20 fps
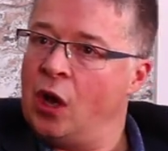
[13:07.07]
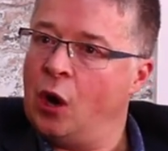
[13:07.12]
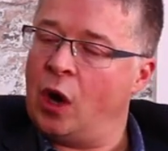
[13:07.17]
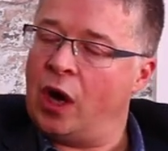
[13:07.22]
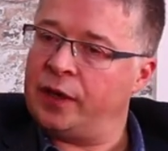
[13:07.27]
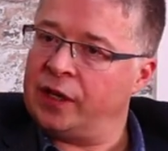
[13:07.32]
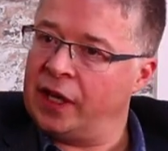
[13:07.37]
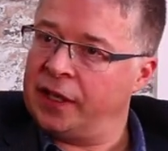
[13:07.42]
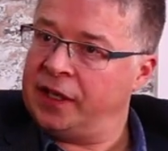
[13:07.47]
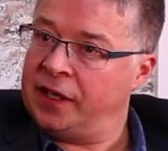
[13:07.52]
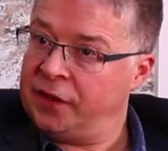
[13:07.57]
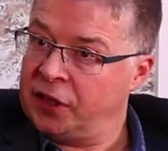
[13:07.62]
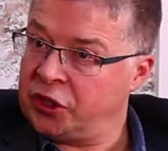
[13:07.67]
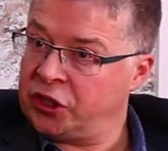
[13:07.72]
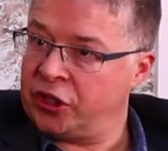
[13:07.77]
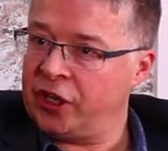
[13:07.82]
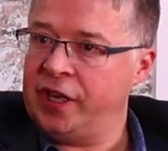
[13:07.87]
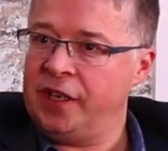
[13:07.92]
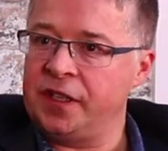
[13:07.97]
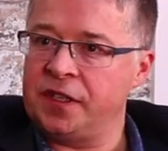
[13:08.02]
And in the
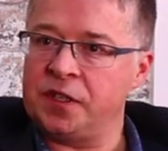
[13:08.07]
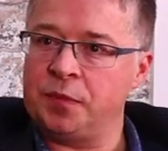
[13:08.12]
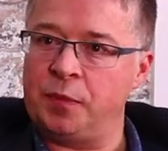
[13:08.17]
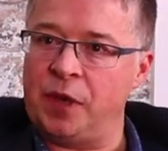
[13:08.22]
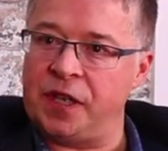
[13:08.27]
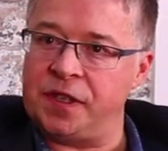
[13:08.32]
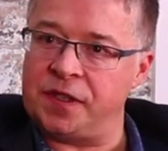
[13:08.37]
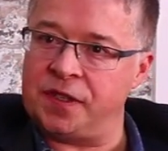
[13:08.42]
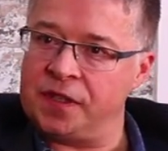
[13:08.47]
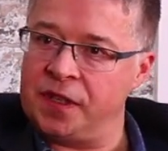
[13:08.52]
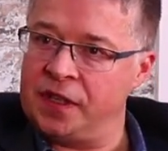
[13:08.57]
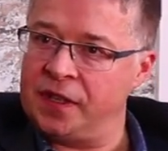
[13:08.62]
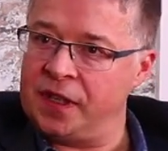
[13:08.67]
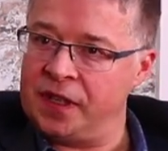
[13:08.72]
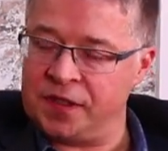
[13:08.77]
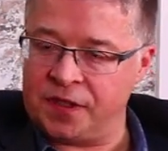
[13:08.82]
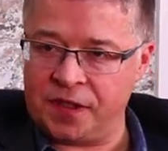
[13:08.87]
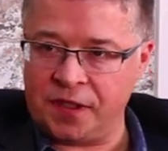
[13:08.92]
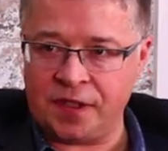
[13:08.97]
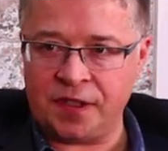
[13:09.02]
training space,
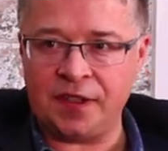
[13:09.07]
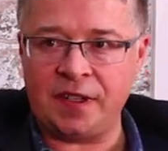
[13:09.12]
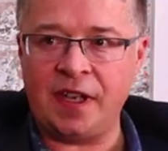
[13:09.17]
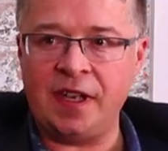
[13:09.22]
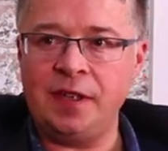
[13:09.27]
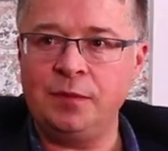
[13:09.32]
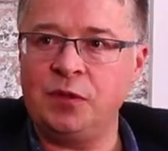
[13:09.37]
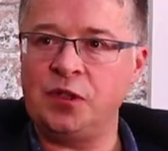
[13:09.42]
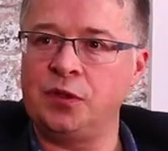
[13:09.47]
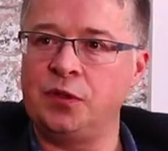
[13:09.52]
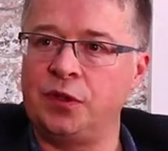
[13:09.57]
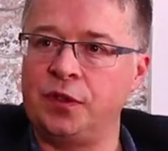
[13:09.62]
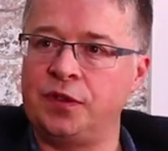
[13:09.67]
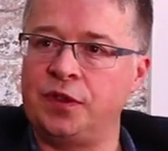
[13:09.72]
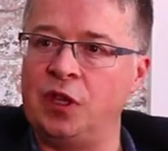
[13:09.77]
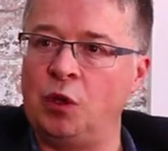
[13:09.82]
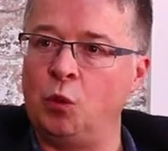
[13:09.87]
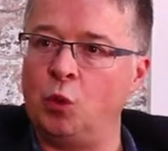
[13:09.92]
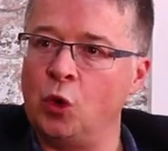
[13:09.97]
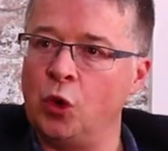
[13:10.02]
it's the same sort of
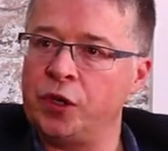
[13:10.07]
thing.